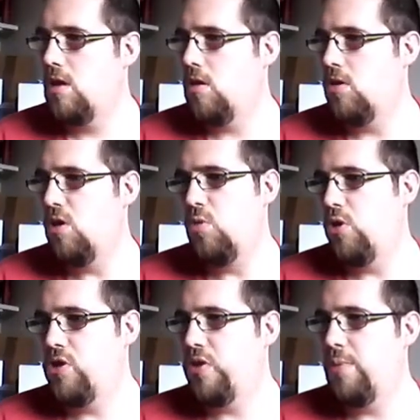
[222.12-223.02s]
or
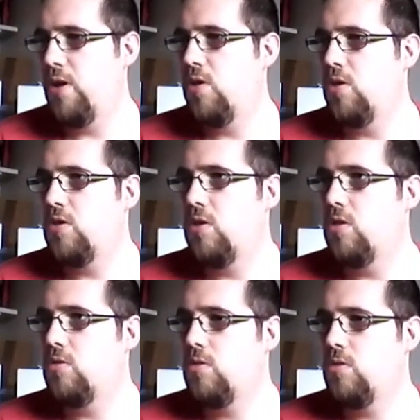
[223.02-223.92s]
what it's about,
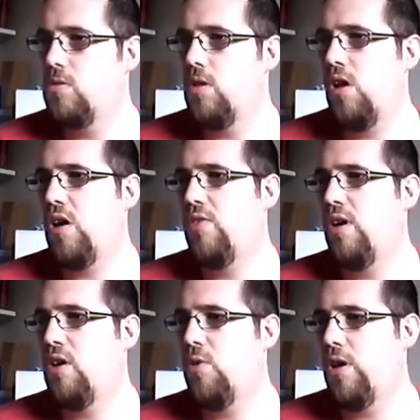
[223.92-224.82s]
so I'll give it
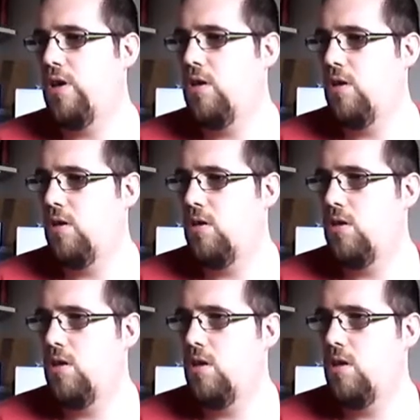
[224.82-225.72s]
a quick
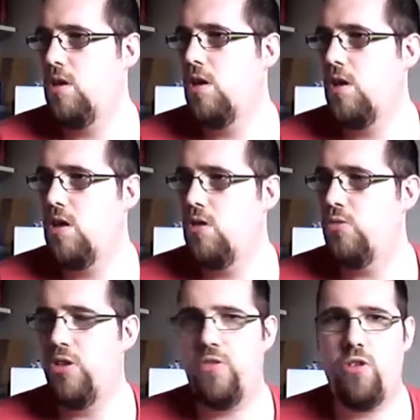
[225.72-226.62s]

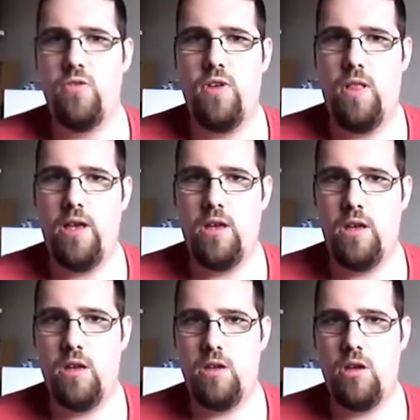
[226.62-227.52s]
read through. If I like
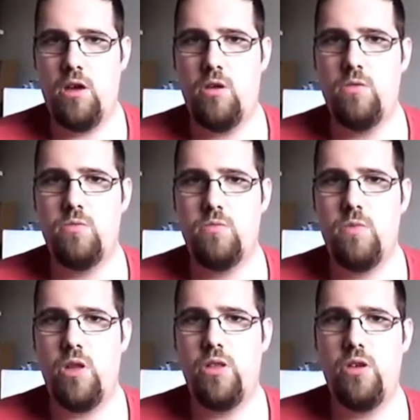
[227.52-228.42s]
it, I'll
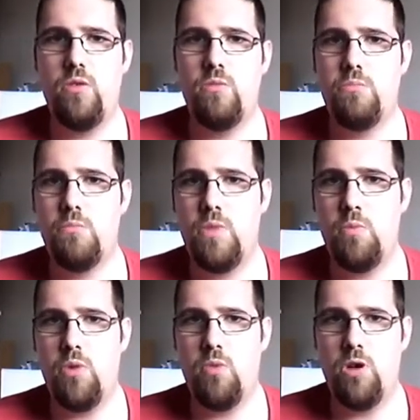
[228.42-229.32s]
hunt down
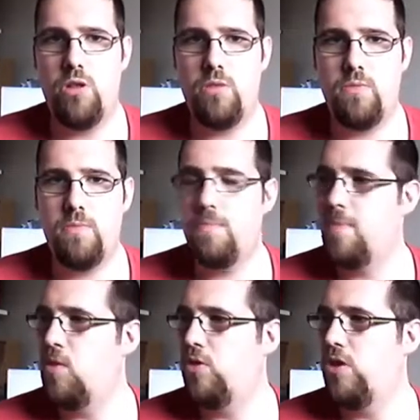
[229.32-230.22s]
#1.
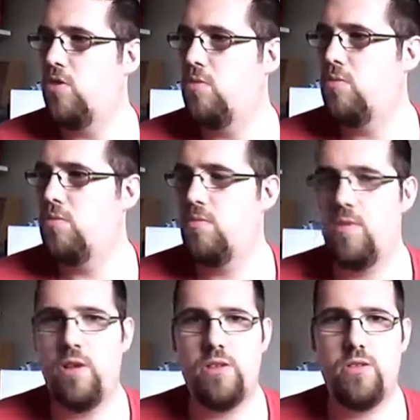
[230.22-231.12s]
No doubt
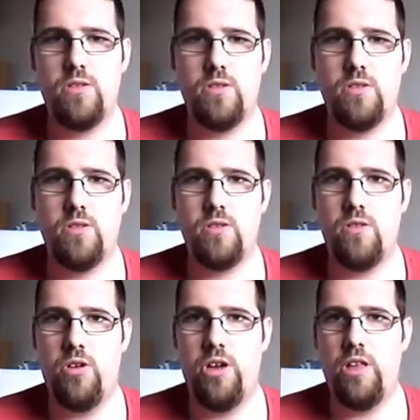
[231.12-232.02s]
it's
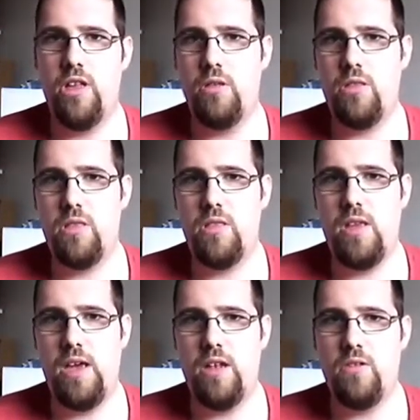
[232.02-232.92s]
already a
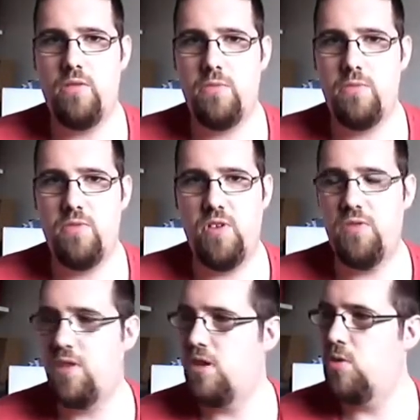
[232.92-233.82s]

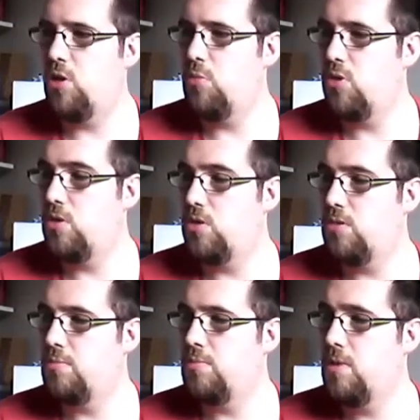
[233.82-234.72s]
10-15 quid book or
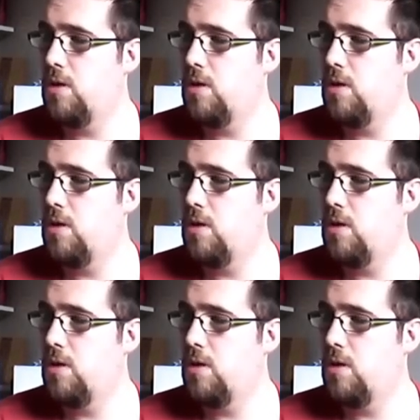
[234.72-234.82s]
something.